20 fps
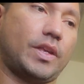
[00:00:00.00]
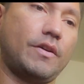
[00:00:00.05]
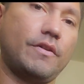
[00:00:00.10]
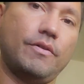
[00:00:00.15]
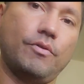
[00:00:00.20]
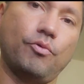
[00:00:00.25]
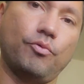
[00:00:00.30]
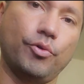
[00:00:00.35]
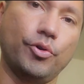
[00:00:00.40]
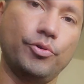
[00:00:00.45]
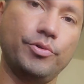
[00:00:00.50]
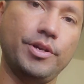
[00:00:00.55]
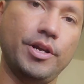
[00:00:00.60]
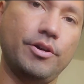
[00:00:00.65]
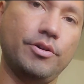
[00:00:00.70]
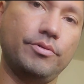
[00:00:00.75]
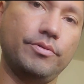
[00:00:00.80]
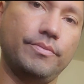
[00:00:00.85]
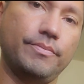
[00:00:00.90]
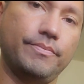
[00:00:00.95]
root
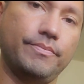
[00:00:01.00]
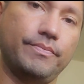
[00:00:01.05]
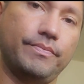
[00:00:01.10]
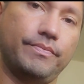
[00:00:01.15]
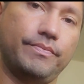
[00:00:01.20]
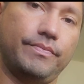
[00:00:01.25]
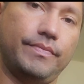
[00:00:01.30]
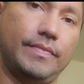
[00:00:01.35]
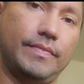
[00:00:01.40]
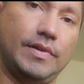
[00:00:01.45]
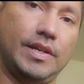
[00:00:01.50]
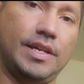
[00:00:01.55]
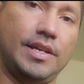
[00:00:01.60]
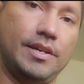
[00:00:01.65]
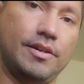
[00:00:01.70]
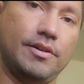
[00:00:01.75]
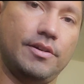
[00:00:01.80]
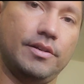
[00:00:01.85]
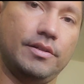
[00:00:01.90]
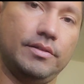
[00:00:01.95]
note
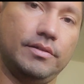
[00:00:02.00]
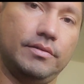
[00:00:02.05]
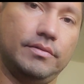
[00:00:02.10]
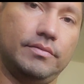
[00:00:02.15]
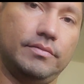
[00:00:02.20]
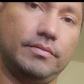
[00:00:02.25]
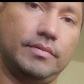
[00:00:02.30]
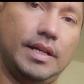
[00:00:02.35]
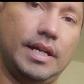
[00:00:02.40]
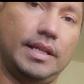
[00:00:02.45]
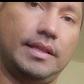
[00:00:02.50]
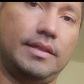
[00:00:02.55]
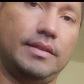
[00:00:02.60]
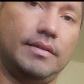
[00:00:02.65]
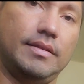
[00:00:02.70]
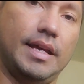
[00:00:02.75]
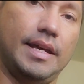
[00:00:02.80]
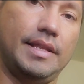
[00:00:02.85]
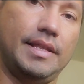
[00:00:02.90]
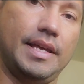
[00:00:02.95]
here,
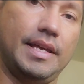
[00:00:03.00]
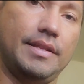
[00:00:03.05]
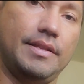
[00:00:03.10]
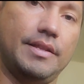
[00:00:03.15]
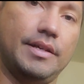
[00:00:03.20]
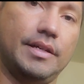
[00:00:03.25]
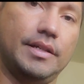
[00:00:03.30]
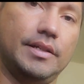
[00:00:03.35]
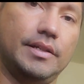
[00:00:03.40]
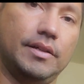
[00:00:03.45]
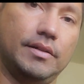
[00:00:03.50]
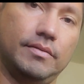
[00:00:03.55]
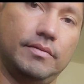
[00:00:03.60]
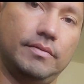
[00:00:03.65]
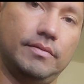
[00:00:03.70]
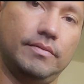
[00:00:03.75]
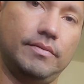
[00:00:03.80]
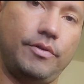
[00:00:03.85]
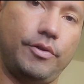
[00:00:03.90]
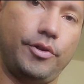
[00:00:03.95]
and then the
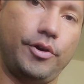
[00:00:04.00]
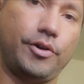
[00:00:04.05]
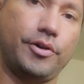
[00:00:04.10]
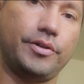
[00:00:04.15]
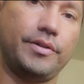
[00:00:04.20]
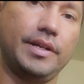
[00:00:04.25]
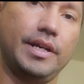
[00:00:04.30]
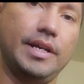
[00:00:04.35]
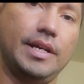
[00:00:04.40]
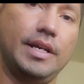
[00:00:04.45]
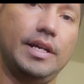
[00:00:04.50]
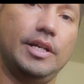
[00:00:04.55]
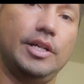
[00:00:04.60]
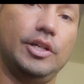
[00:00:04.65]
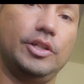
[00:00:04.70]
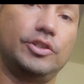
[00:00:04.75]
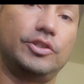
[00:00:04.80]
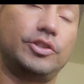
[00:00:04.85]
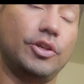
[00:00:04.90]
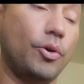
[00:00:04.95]
third.
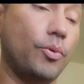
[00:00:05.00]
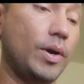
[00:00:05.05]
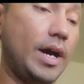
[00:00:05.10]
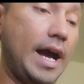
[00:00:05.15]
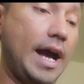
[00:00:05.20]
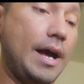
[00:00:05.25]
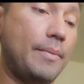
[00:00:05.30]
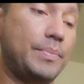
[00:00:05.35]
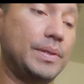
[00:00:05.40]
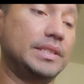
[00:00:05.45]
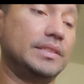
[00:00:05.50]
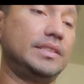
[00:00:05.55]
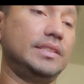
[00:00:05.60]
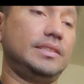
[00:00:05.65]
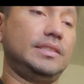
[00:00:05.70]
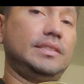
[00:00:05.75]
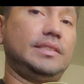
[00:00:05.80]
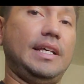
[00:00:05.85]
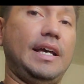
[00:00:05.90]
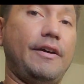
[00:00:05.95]
So what happens
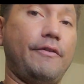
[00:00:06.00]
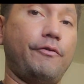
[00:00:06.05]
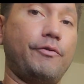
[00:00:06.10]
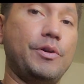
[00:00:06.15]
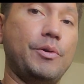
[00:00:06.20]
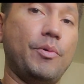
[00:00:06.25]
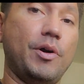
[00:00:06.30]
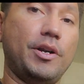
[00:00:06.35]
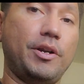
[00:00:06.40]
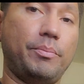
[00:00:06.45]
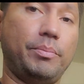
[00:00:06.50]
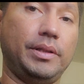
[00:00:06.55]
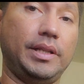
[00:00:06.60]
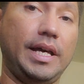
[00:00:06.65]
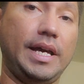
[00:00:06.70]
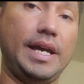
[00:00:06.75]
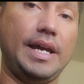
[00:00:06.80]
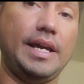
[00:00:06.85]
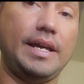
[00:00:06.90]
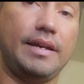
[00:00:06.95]
is that if we want to
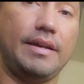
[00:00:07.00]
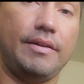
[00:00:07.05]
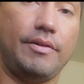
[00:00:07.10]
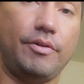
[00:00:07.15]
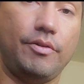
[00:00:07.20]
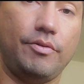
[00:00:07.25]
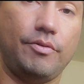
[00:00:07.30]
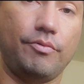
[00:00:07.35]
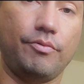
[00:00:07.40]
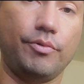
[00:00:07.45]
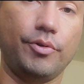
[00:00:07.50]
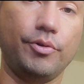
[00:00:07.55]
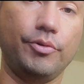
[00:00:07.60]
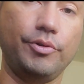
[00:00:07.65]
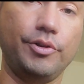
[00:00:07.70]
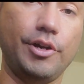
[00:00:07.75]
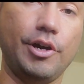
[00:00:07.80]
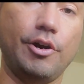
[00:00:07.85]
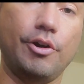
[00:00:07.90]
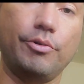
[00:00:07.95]
play root
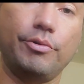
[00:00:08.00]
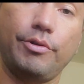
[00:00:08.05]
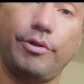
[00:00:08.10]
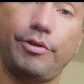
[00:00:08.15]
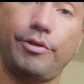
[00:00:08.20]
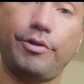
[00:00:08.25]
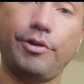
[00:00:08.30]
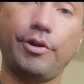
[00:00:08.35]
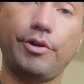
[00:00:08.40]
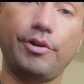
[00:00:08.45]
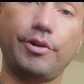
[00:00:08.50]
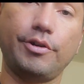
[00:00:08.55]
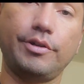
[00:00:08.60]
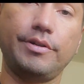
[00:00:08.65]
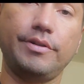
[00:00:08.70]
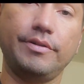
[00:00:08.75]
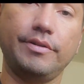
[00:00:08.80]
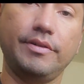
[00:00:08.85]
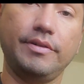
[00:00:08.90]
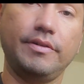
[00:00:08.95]
note
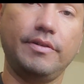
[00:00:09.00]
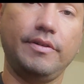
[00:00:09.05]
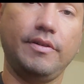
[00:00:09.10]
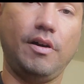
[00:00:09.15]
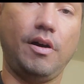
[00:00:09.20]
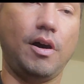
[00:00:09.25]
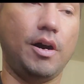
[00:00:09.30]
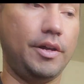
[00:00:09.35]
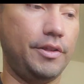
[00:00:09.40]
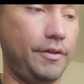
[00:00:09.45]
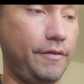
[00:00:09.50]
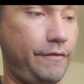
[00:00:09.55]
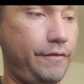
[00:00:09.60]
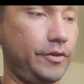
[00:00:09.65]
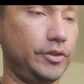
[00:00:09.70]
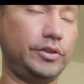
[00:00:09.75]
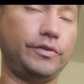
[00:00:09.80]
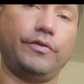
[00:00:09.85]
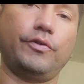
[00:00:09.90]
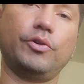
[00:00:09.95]
third on the
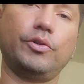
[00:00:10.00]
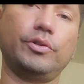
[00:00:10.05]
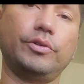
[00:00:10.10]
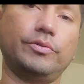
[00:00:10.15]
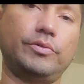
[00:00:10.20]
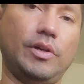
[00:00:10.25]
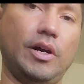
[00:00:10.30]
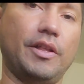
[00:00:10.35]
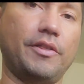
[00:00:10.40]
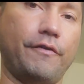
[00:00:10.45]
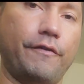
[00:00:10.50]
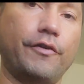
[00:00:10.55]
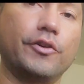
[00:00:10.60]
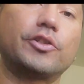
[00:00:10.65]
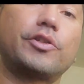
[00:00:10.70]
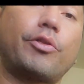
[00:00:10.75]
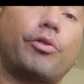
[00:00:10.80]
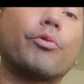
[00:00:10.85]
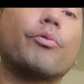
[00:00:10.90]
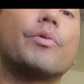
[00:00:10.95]
first
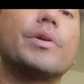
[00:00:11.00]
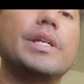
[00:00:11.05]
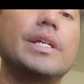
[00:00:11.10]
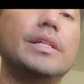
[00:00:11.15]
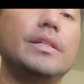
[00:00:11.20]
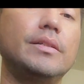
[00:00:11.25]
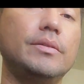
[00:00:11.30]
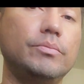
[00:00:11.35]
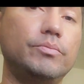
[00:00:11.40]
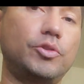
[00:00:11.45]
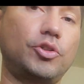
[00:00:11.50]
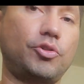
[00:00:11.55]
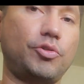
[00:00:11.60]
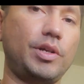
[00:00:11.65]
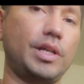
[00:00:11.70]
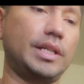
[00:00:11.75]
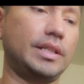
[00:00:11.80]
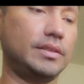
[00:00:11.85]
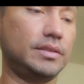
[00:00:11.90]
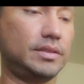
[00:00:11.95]
3
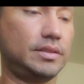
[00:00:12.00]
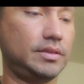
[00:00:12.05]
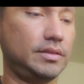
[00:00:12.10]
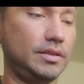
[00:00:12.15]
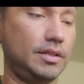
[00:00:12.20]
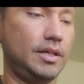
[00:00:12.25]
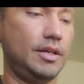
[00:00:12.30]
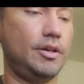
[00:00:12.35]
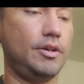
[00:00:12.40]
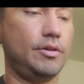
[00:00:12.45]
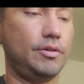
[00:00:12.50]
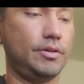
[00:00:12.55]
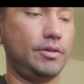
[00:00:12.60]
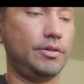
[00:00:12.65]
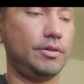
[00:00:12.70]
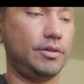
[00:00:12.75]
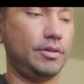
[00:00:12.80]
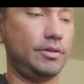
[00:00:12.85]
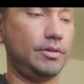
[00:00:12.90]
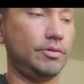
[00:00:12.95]
strings,
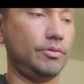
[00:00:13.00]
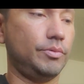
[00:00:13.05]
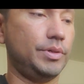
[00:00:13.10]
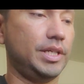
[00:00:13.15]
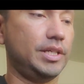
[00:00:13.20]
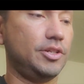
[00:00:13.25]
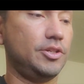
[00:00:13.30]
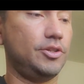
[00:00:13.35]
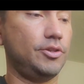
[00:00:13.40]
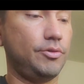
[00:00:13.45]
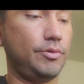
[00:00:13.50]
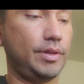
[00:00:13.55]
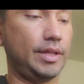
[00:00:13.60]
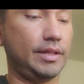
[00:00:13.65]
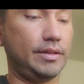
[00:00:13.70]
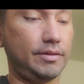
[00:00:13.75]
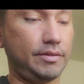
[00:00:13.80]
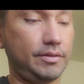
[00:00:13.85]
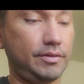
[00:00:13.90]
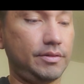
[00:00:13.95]
we can
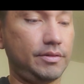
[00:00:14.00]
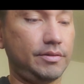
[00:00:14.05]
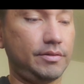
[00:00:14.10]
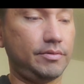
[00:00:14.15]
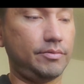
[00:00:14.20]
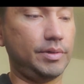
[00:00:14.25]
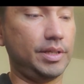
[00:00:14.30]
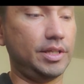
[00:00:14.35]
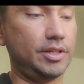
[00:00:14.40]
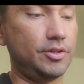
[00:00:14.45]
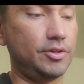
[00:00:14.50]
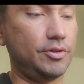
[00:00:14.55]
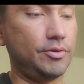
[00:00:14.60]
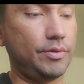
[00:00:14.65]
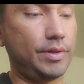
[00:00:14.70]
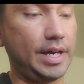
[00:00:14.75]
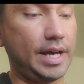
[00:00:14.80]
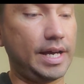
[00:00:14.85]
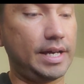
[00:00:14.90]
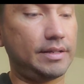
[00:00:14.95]
do
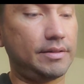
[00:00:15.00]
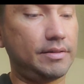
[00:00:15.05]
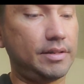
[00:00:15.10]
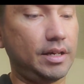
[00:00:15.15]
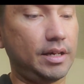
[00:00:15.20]
that.